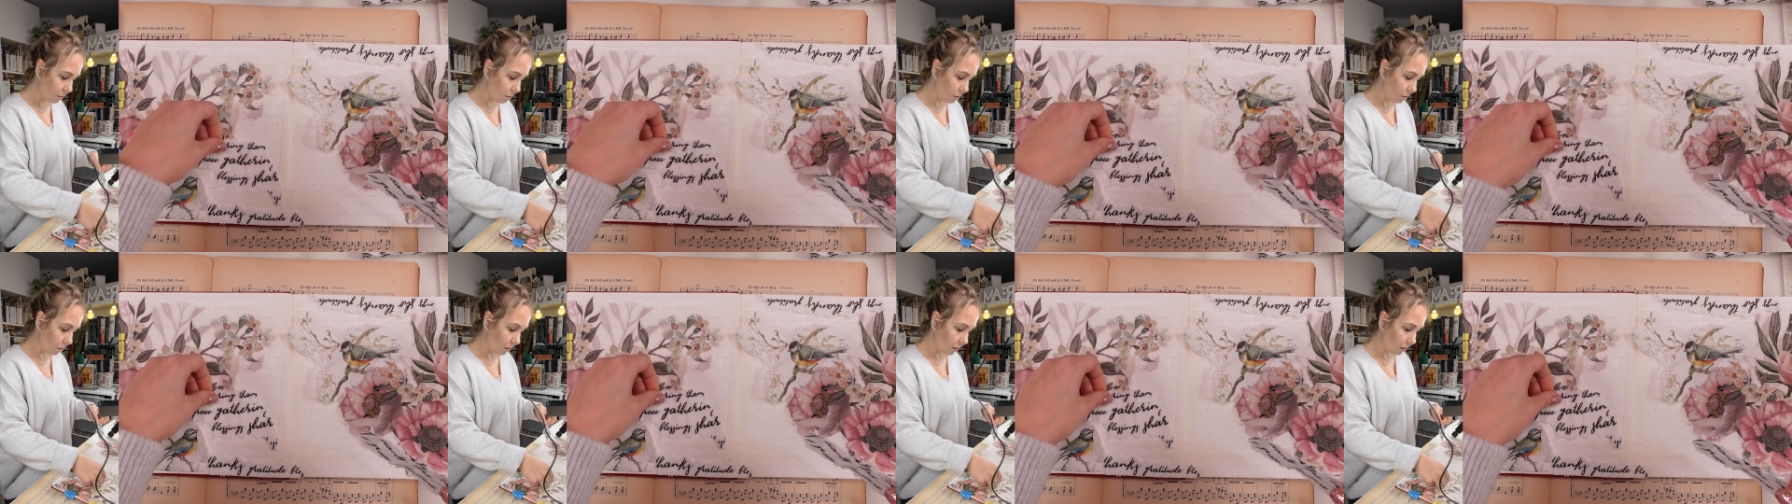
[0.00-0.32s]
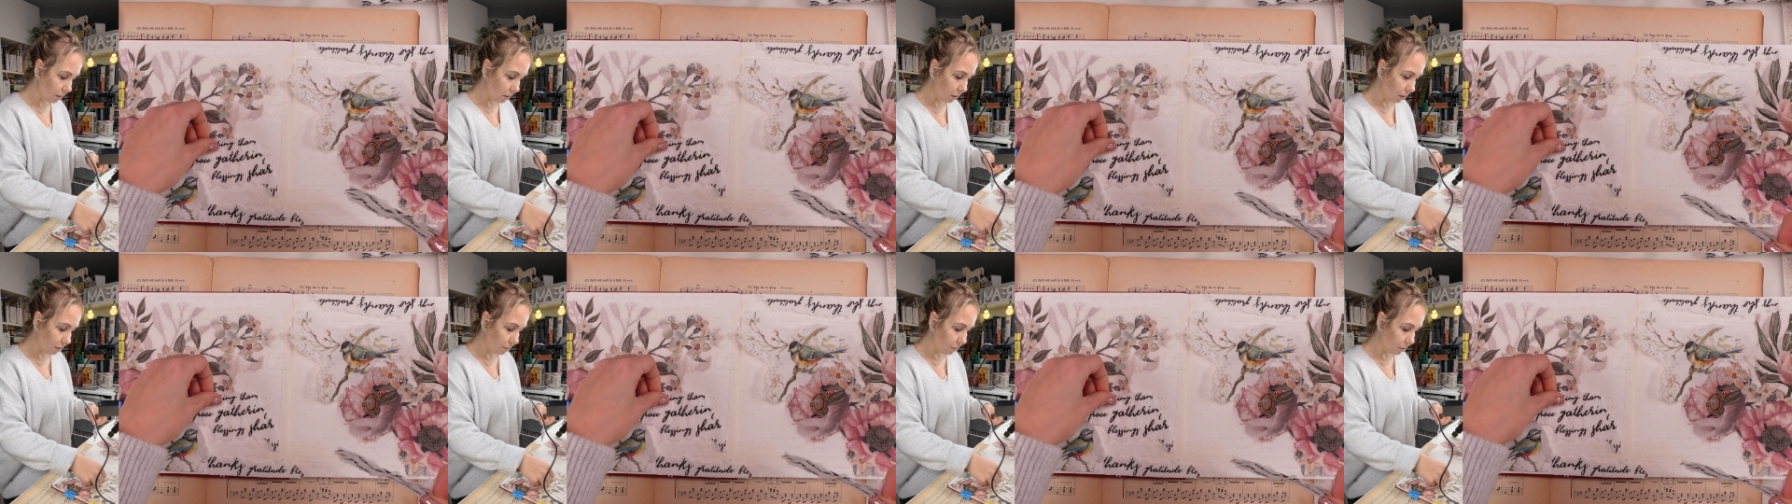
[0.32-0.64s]
I
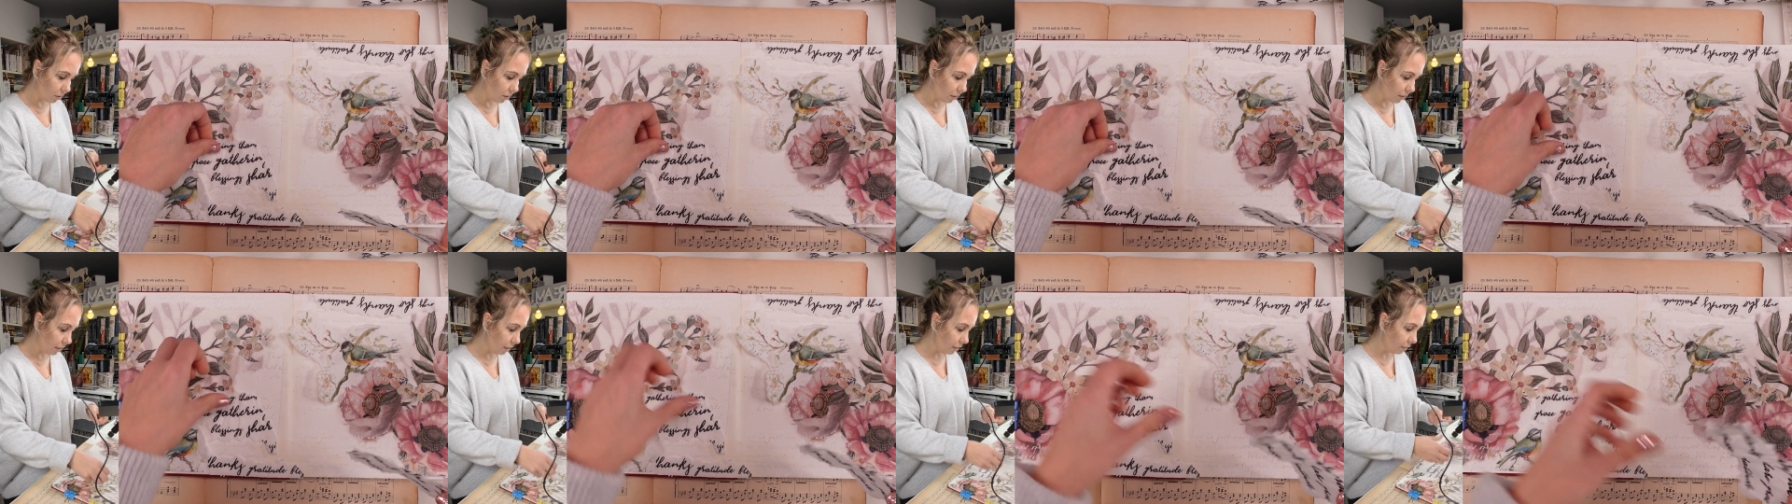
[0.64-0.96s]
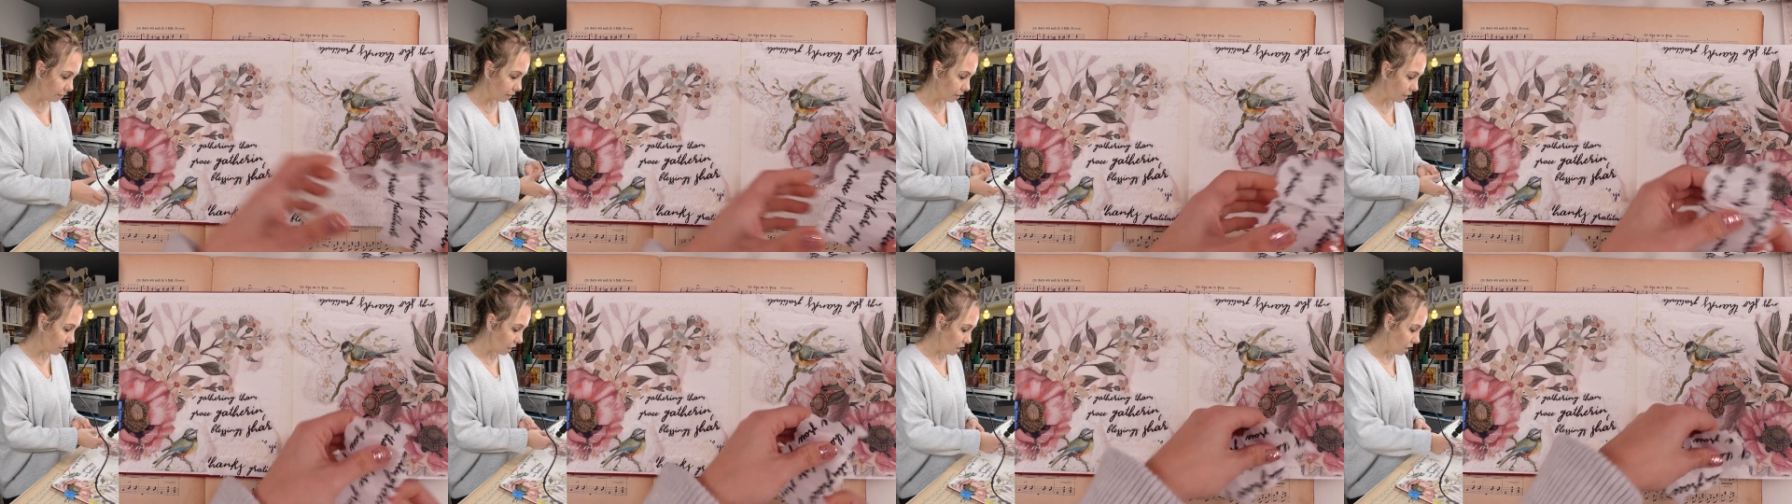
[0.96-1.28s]
think I'm gonna leave
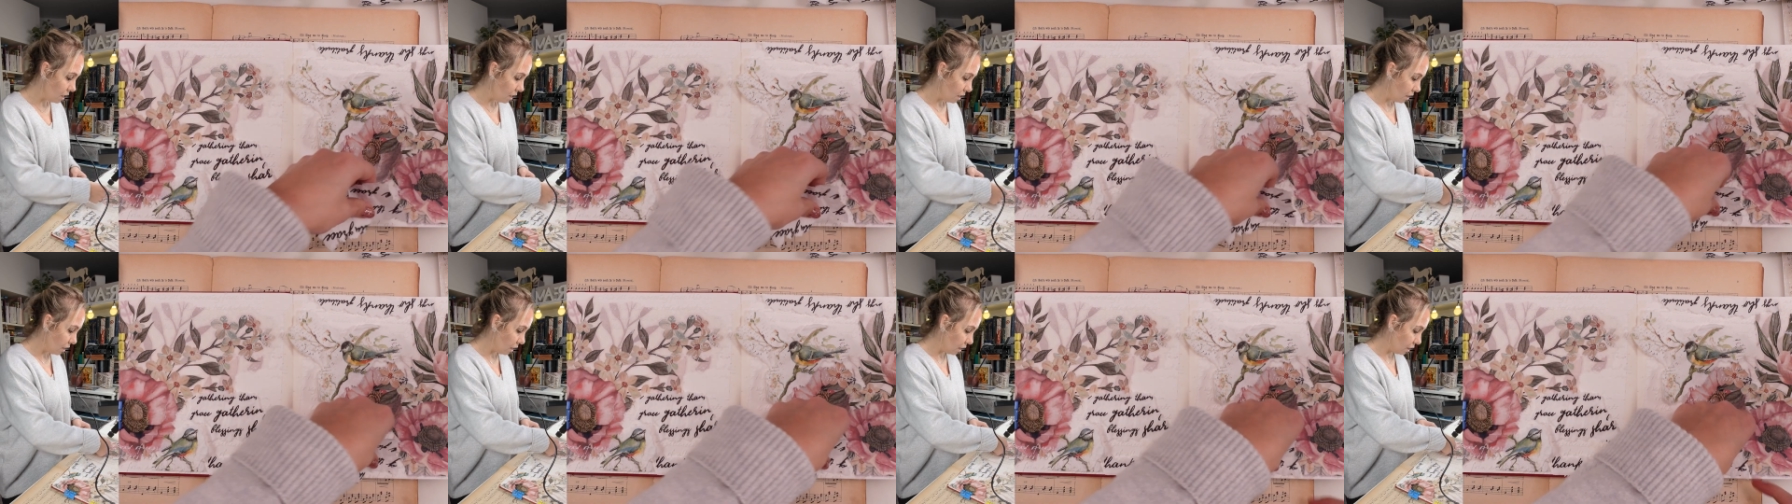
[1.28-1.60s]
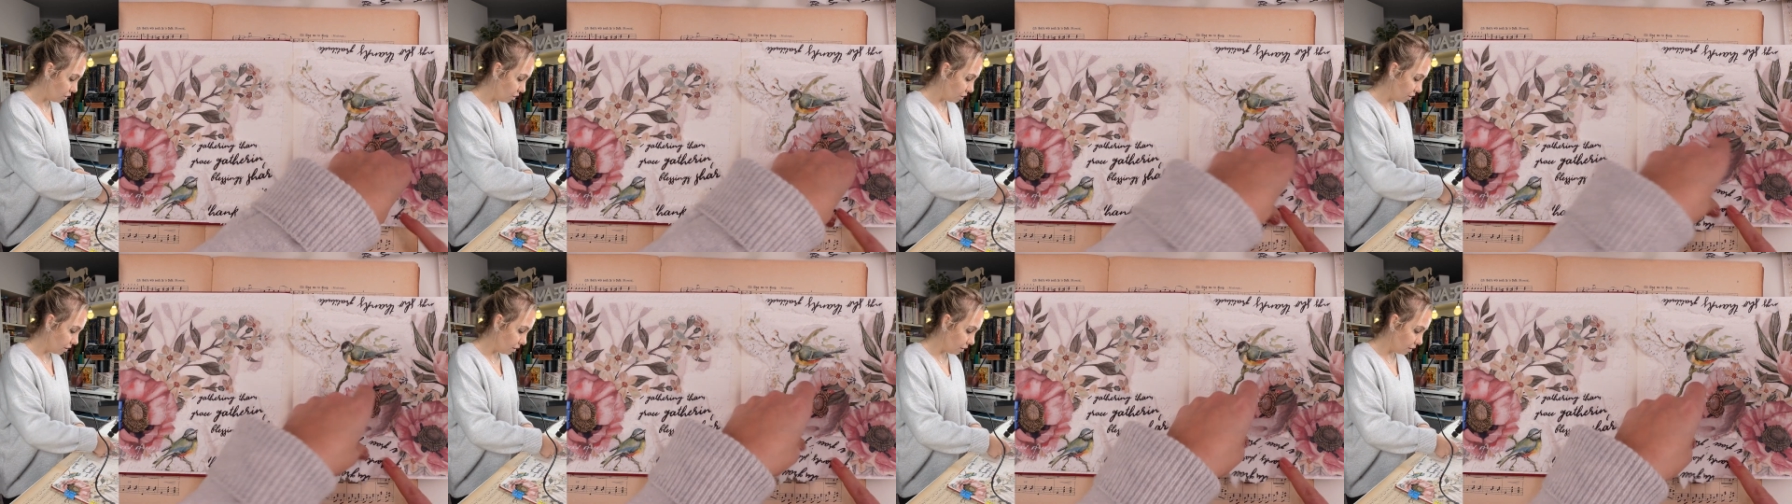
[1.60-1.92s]
it. I
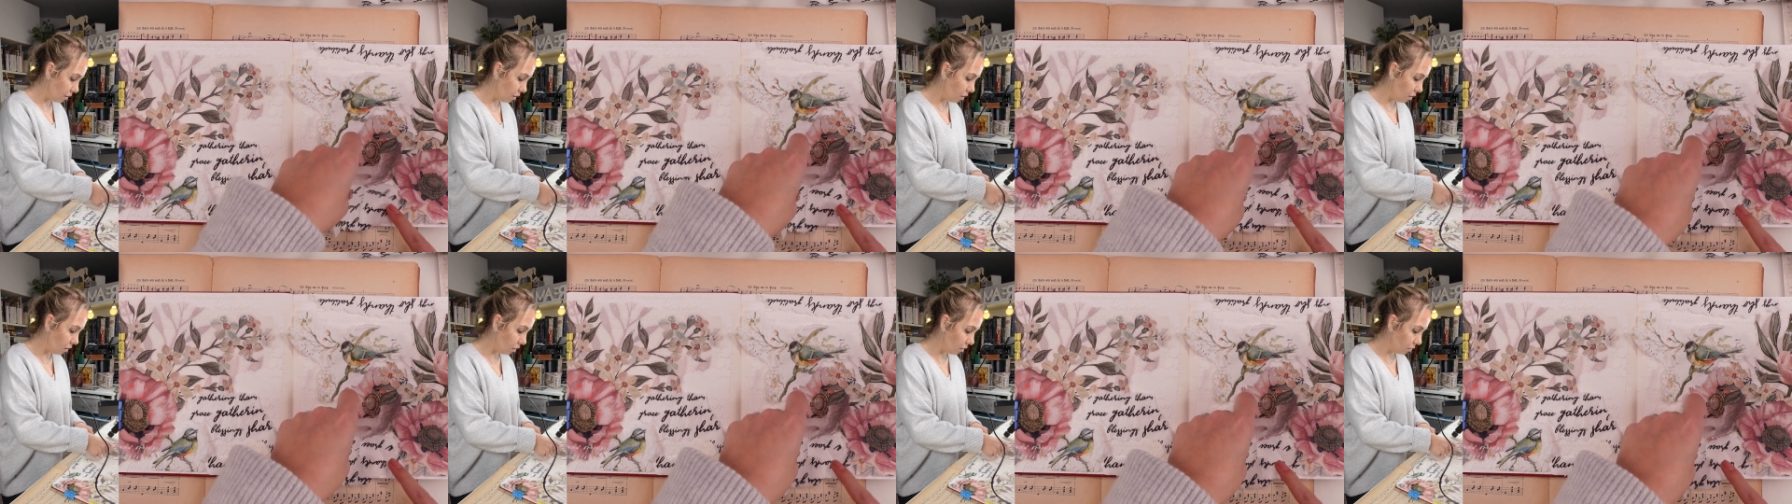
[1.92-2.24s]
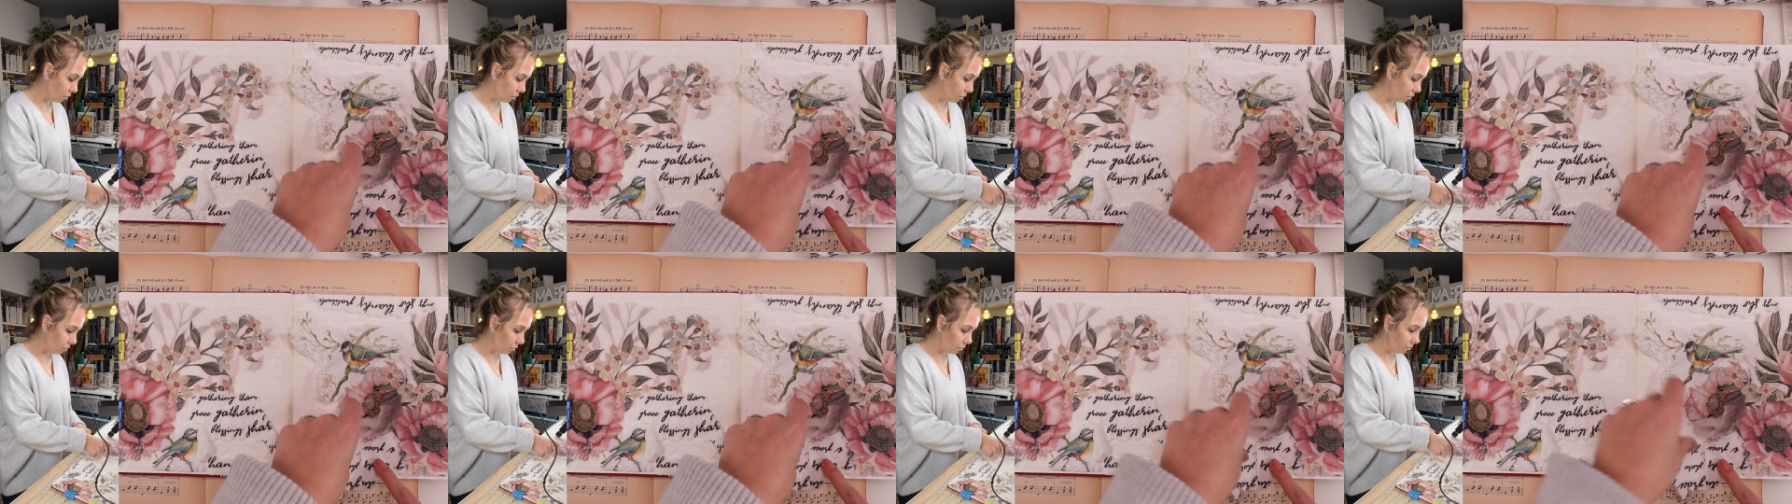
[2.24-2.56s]
just thought
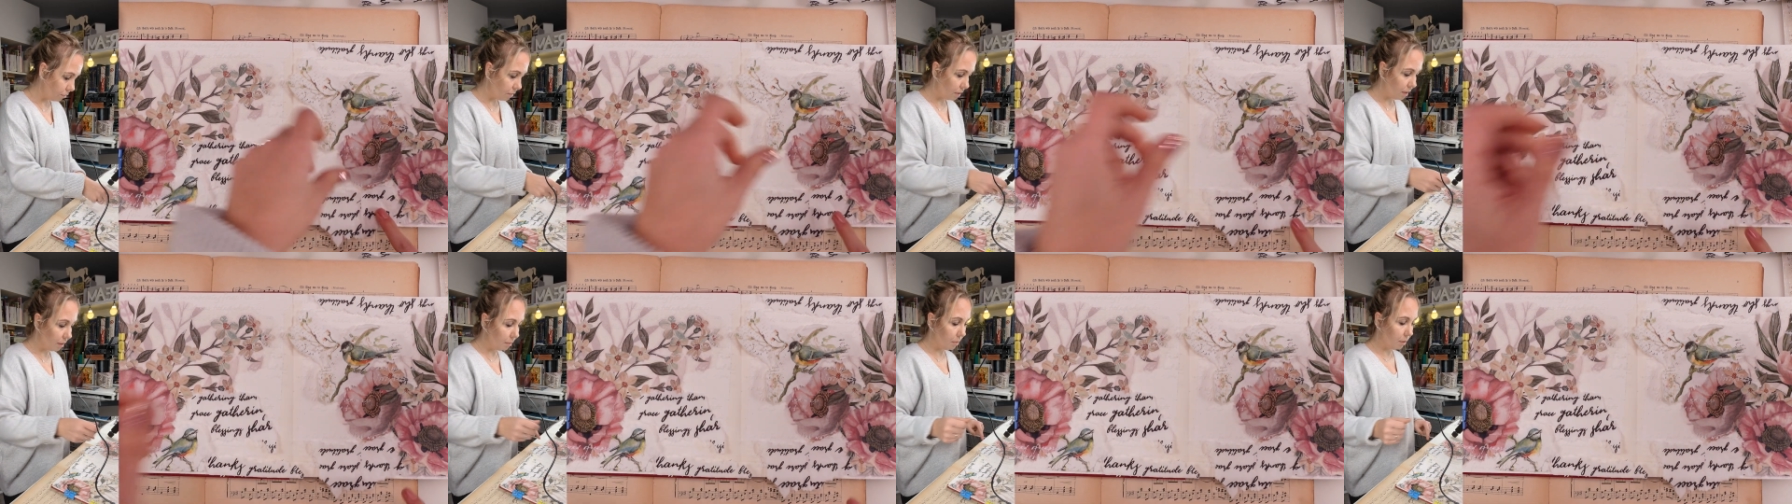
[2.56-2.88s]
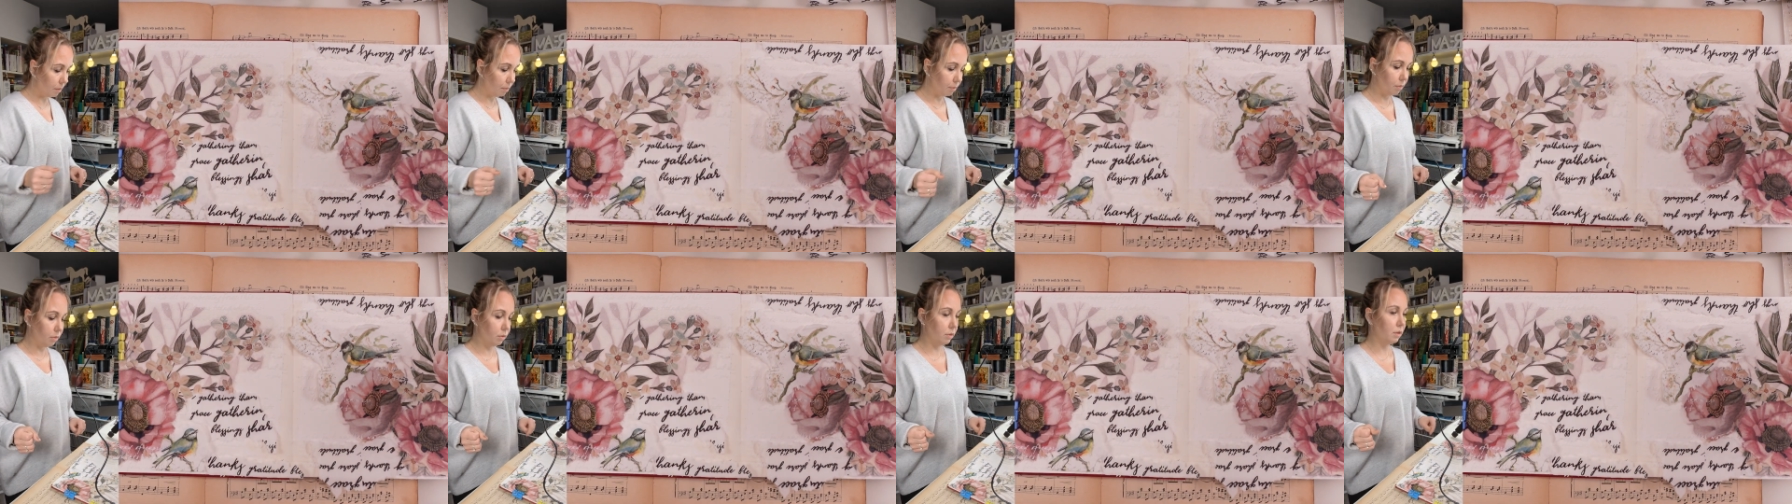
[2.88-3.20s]
to maybe
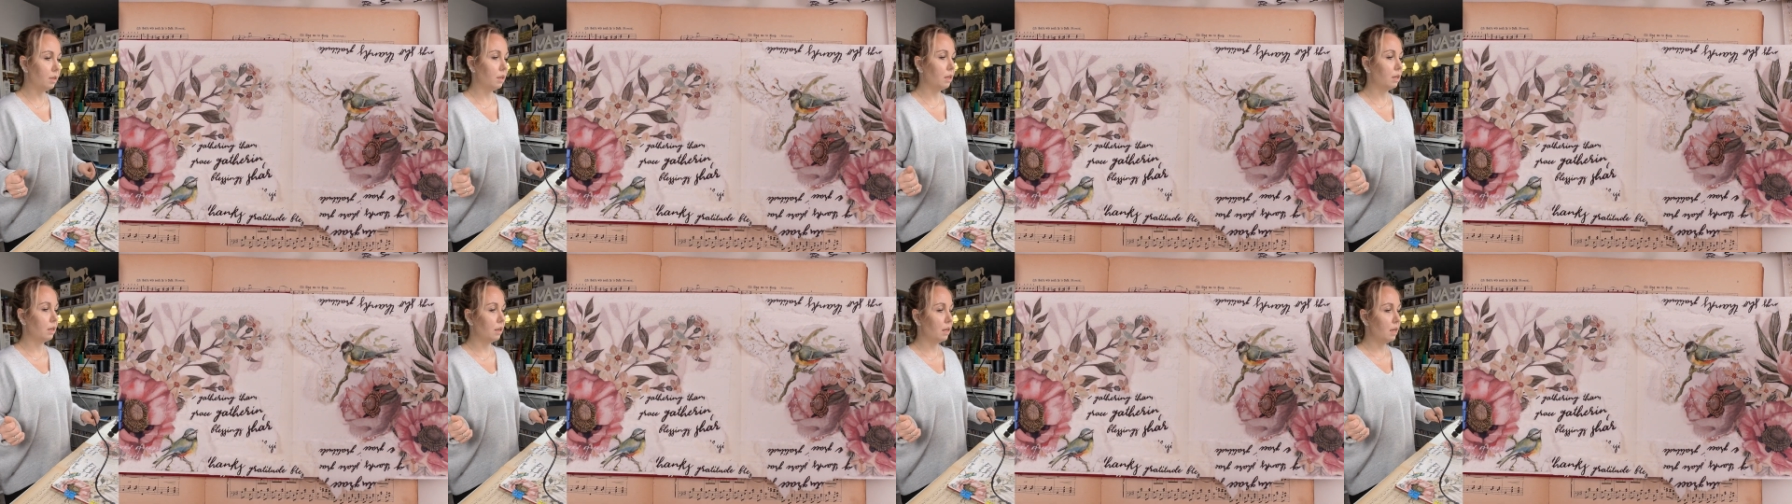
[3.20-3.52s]
put...